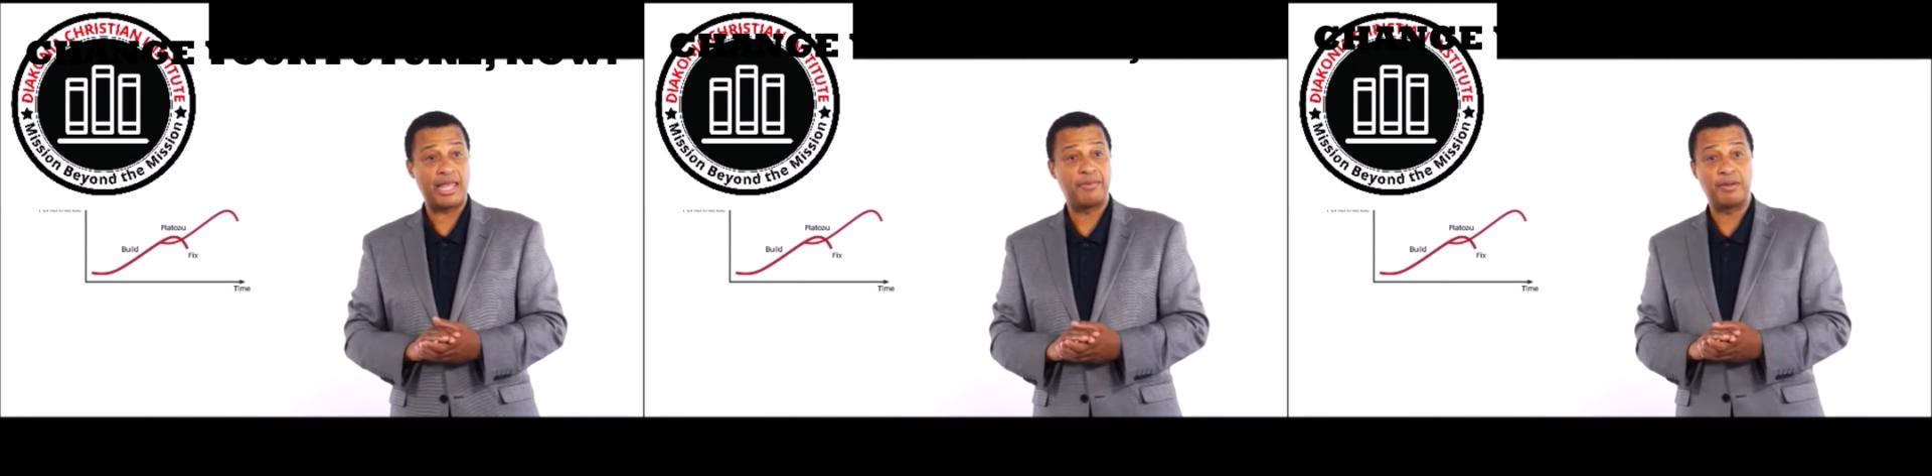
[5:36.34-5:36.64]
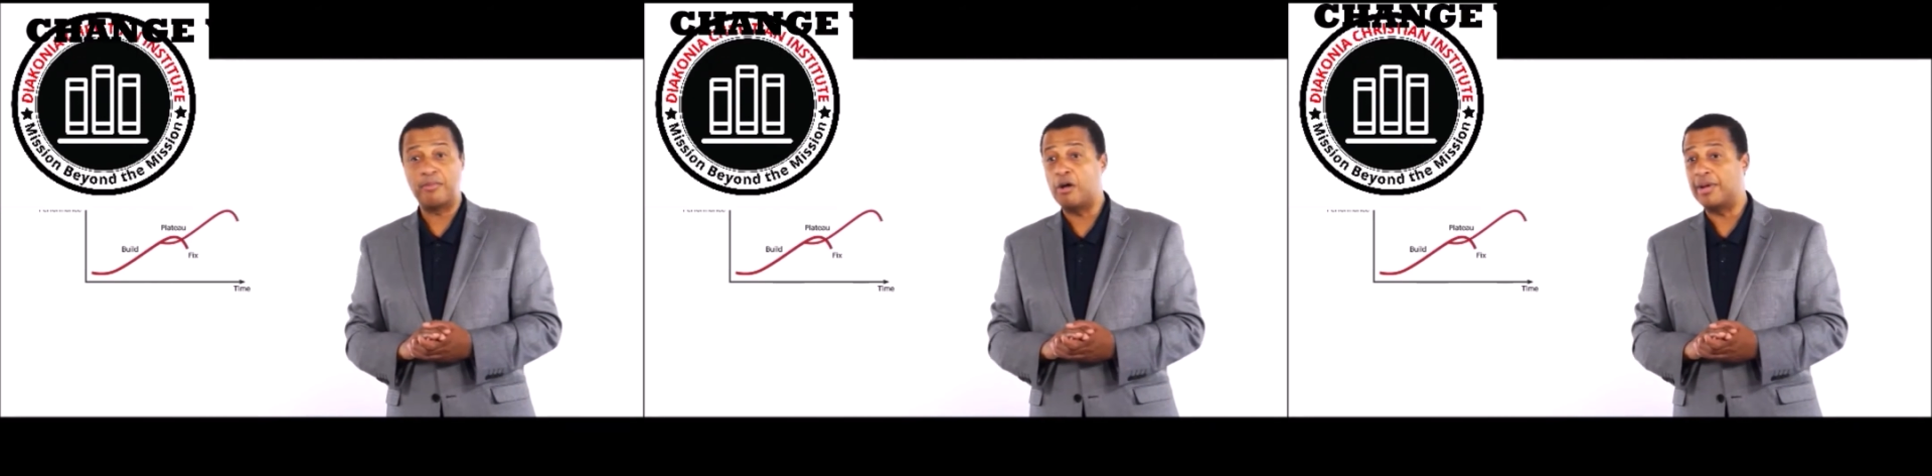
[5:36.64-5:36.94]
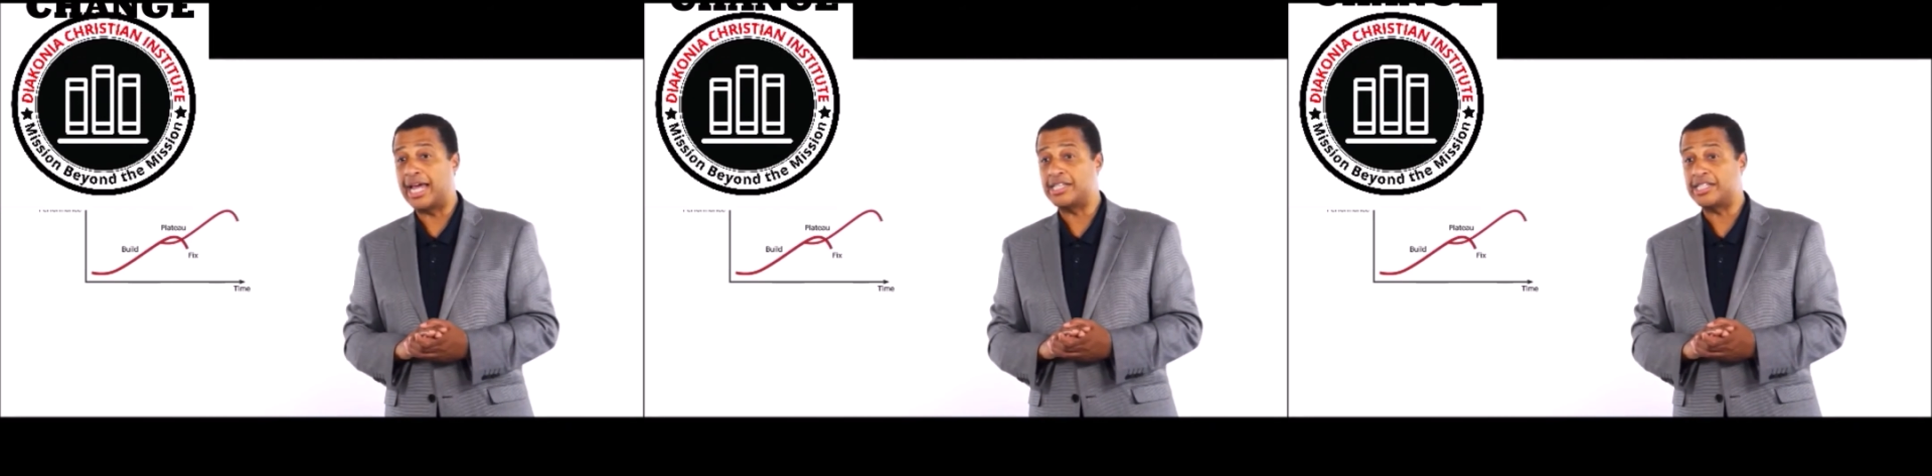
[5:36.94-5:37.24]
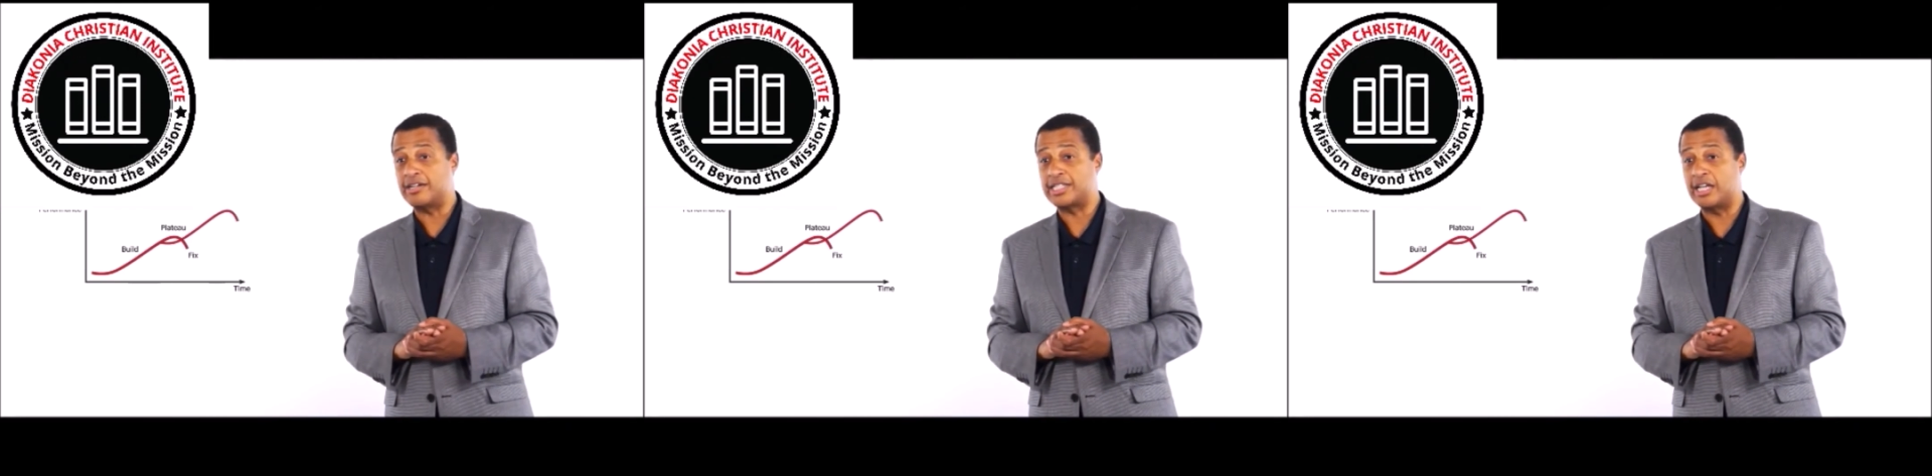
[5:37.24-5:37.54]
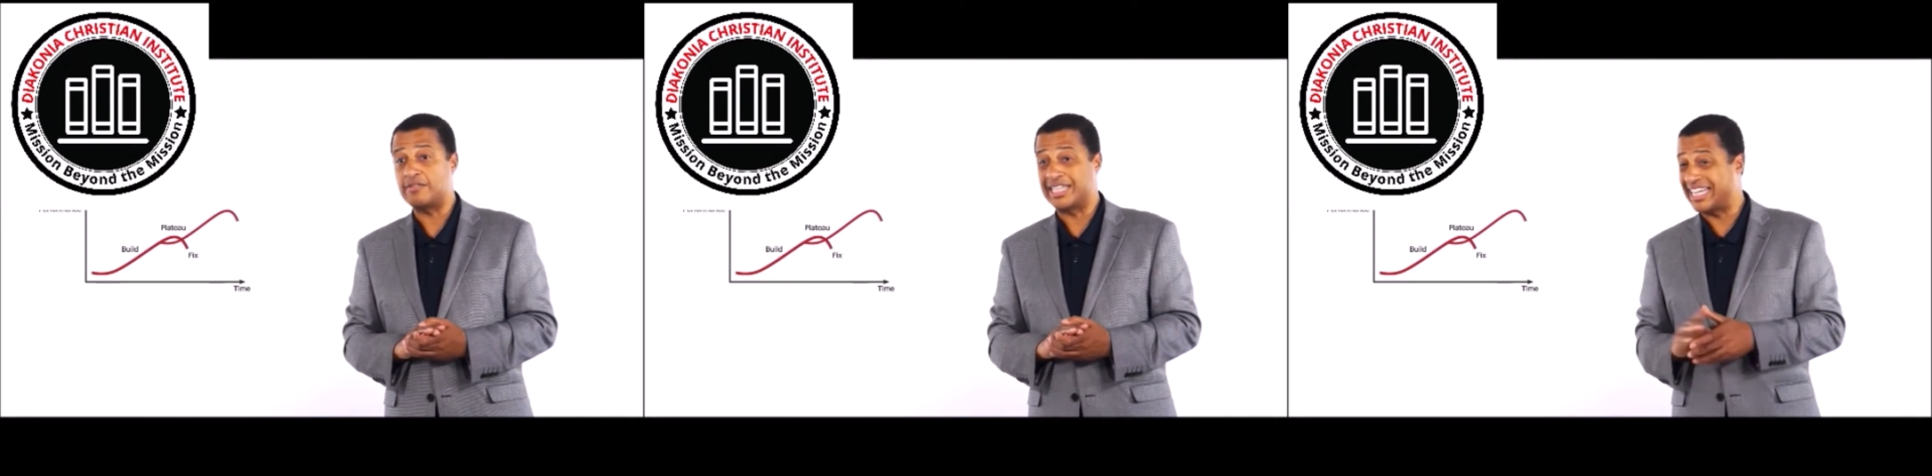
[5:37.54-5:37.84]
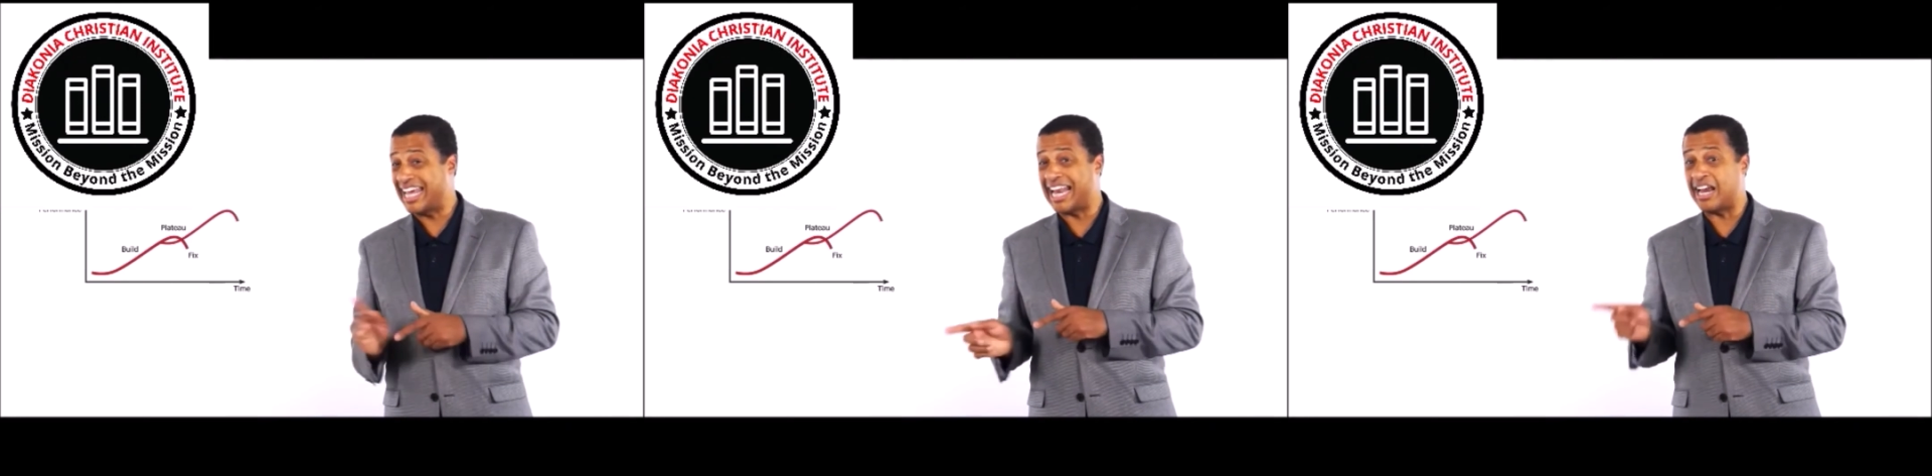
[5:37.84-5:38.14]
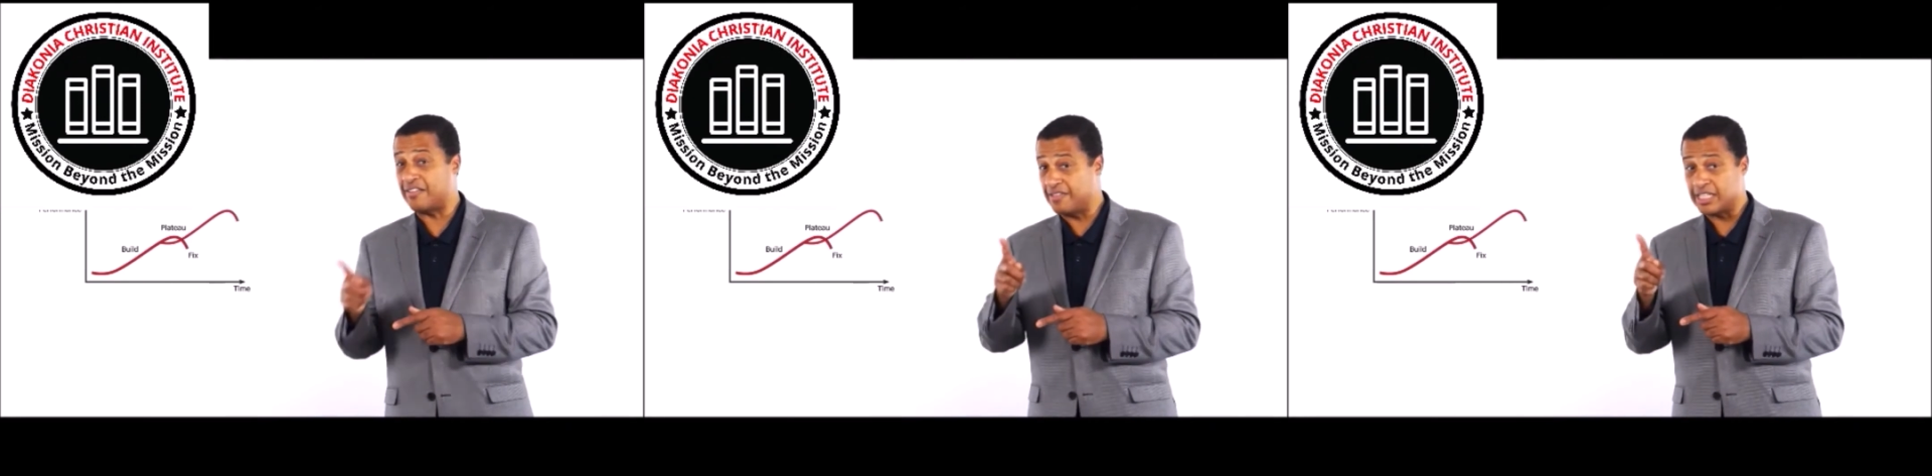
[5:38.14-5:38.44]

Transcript: able to mobilize ourselves and get out of